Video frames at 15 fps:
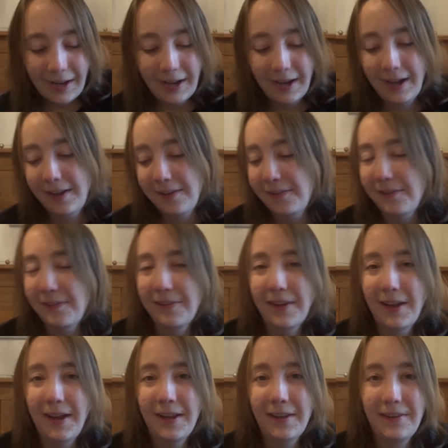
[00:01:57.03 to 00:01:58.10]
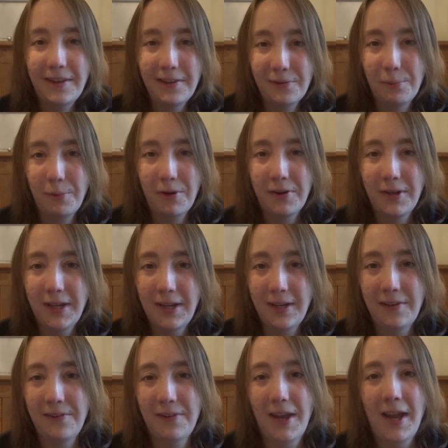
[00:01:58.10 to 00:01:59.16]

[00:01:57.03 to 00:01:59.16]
And this one is